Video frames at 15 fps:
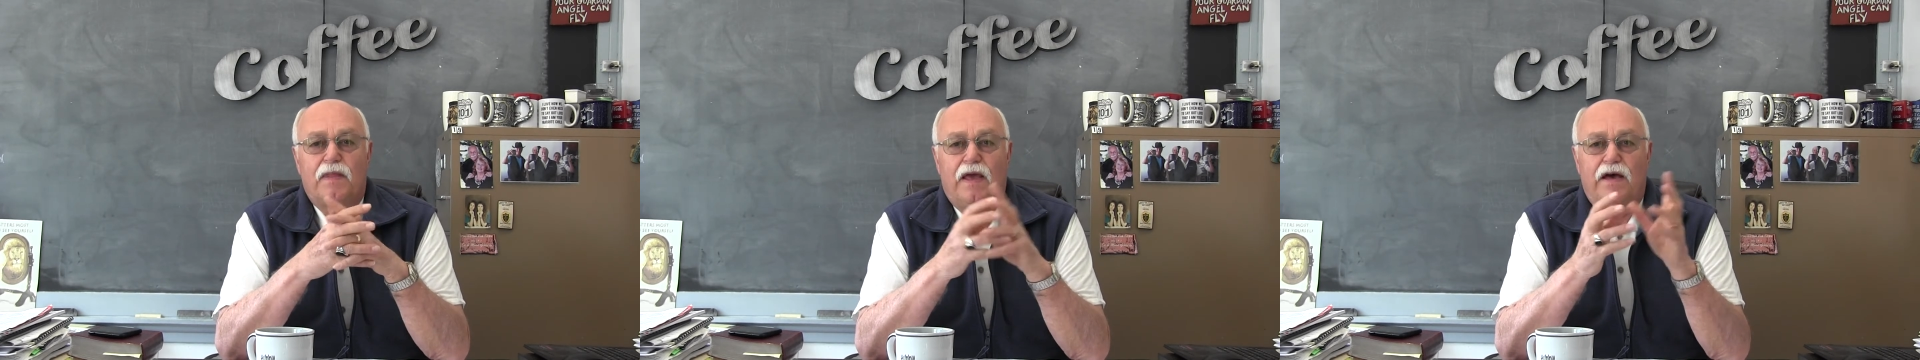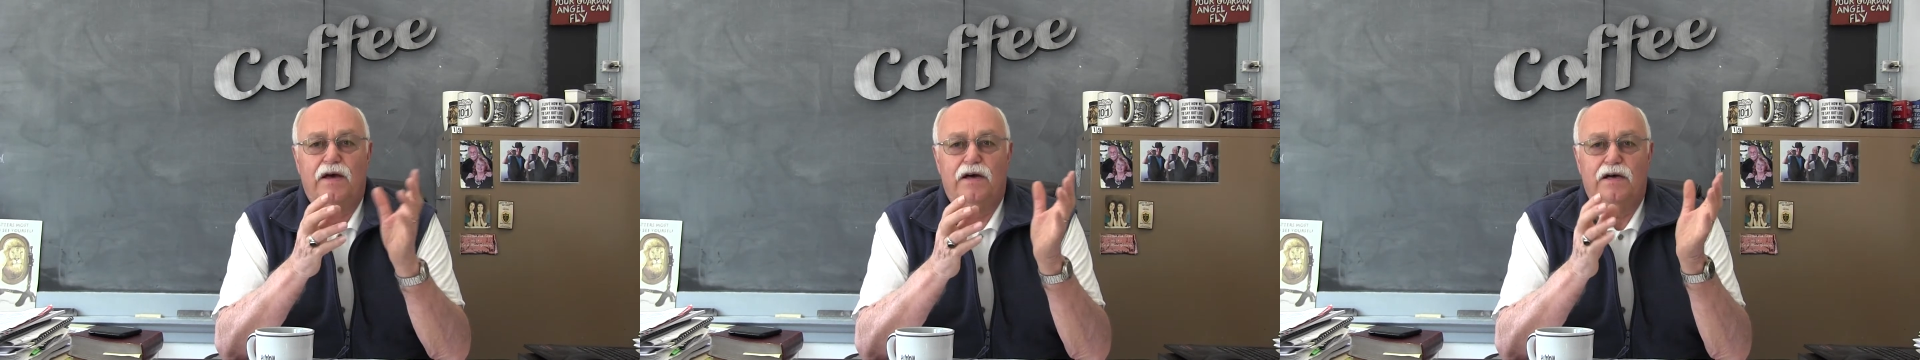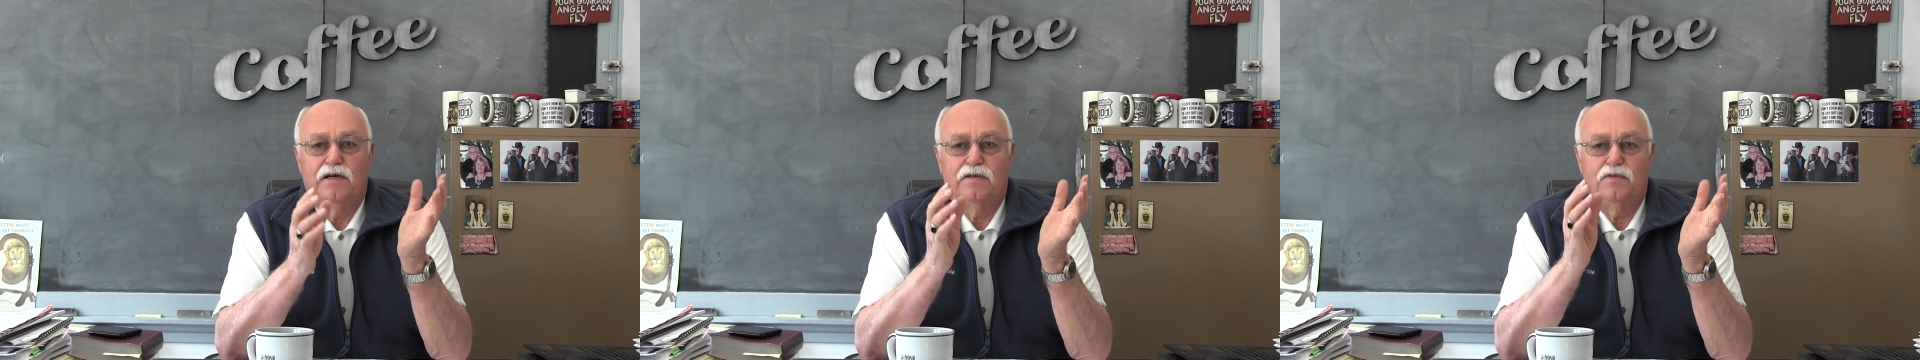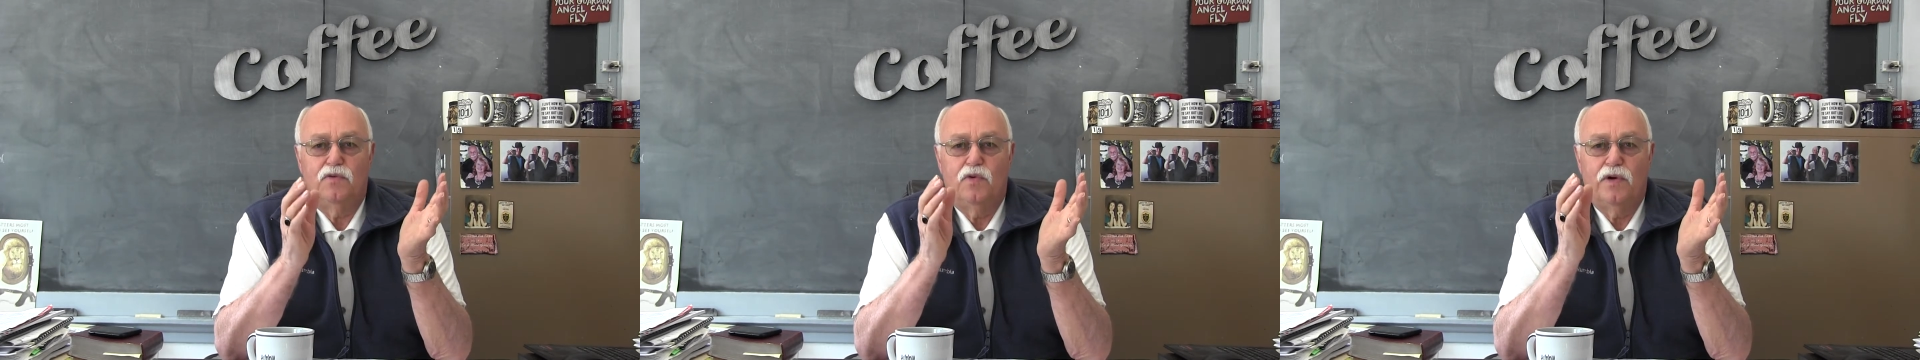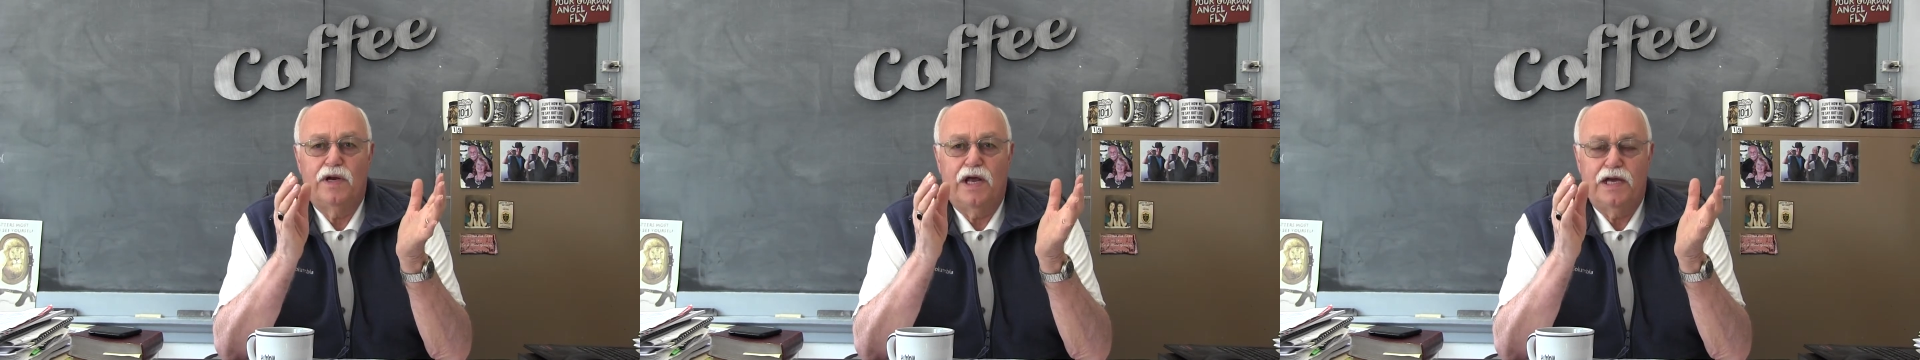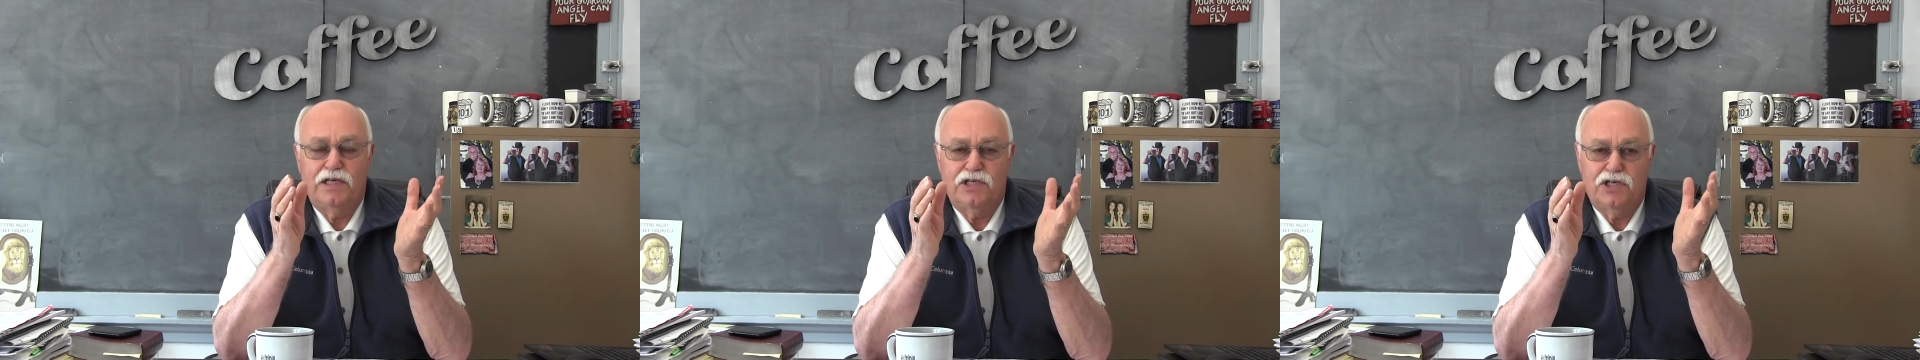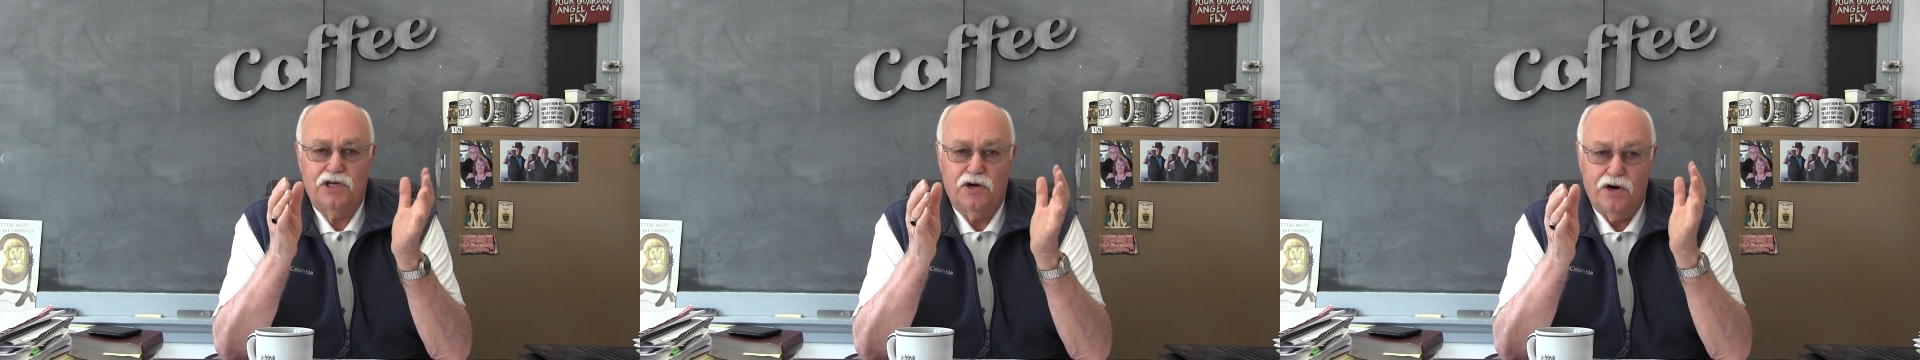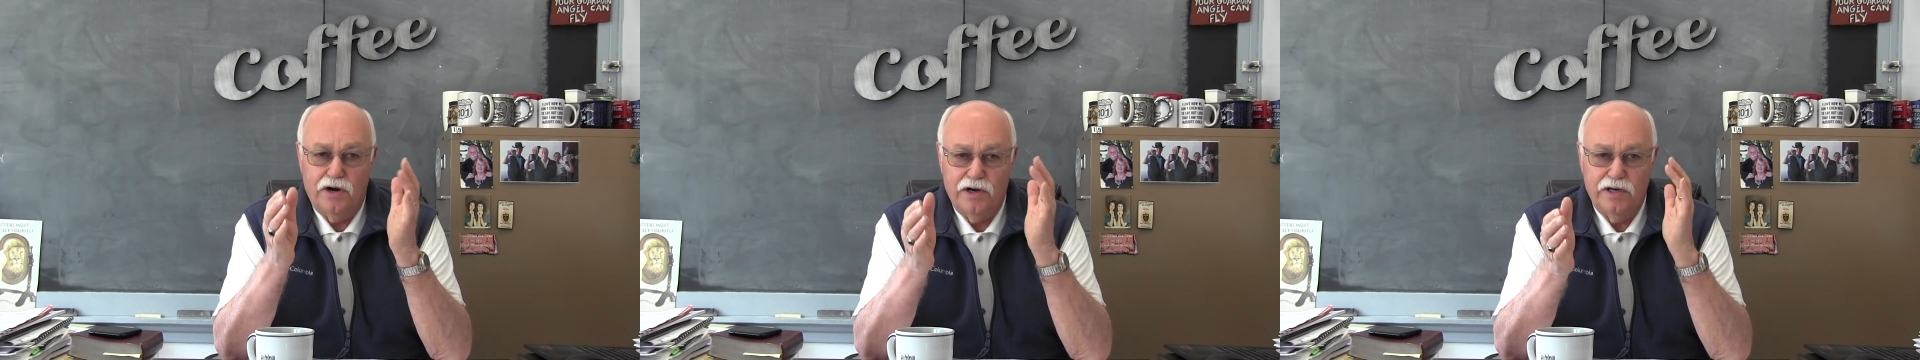When I
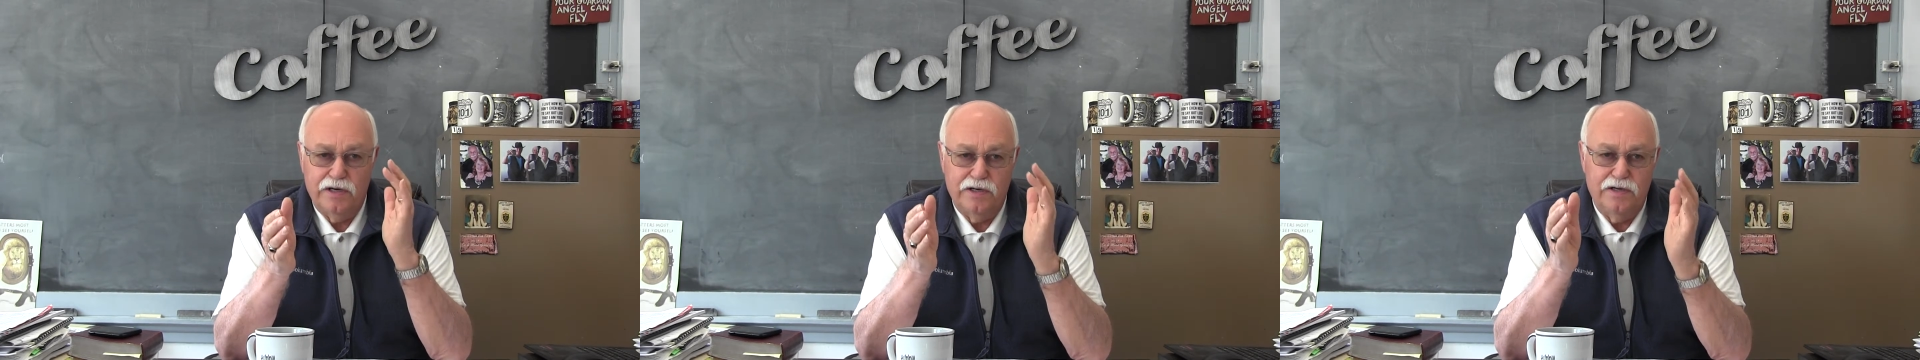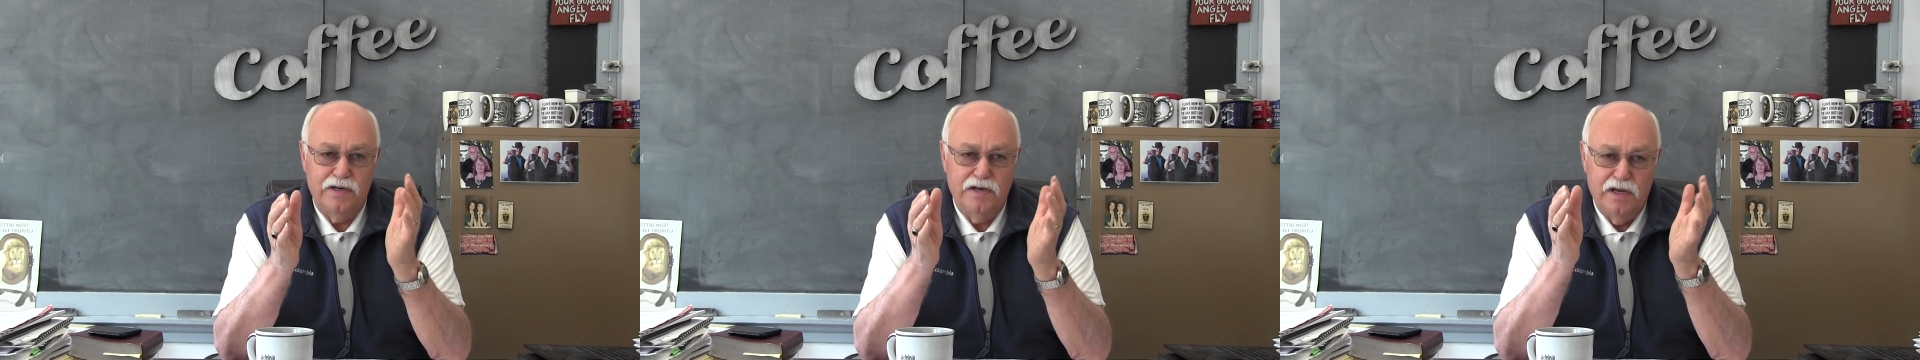started,